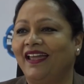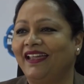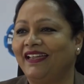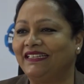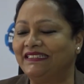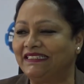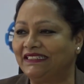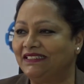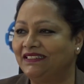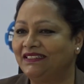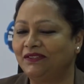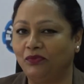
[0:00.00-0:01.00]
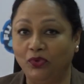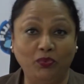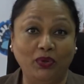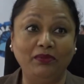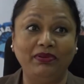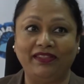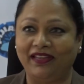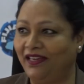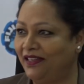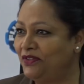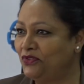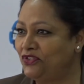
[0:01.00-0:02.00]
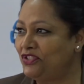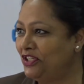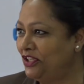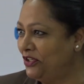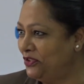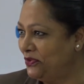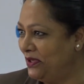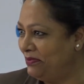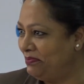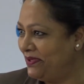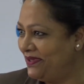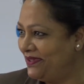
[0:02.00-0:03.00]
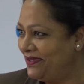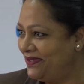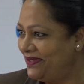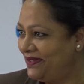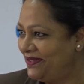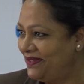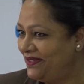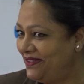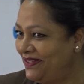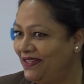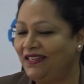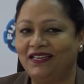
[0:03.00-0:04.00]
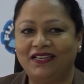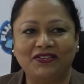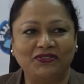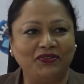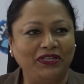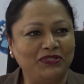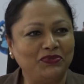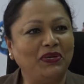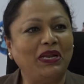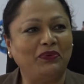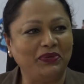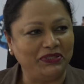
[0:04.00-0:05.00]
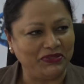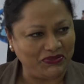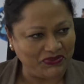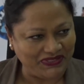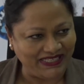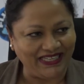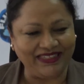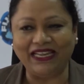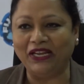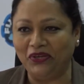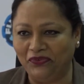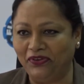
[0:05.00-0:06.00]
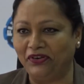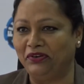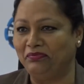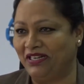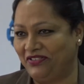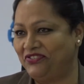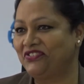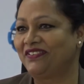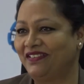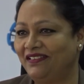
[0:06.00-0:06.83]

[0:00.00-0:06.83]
and we will be there to cheer you up. So that's all I wanted to say. Thank you very much.